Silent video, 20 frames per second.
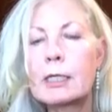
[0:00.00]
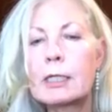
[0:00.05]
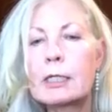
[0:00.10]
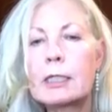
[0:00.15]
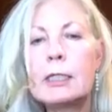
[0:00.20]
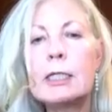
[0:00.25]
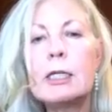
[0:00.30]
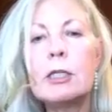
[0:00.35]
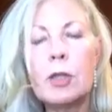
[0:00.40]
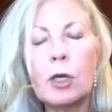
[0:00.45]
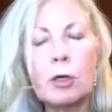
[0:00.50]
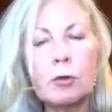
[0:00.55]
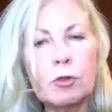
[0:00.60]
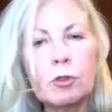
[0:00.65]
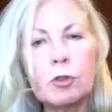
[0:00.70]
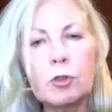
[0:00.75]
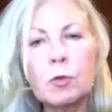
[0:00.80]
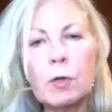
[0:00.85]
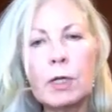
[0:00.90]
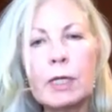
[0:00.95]
clean those
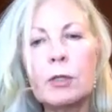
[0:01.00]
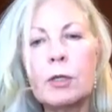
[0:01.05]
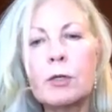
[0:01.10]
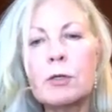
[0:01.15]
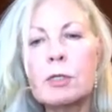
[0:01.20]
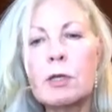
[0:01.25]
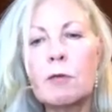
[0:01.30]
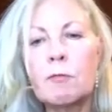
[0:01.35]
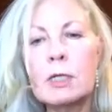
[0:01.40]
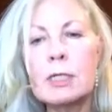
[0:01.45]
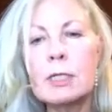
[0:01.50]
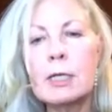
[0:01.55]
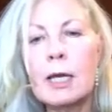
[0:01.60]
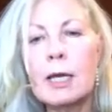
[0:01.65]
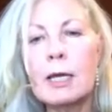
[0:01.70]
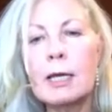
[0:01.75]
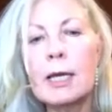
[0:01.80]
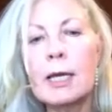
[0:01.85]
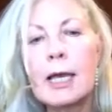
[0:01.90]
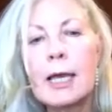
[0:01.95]
or drain those every
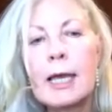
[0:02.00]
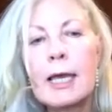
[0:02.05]
day.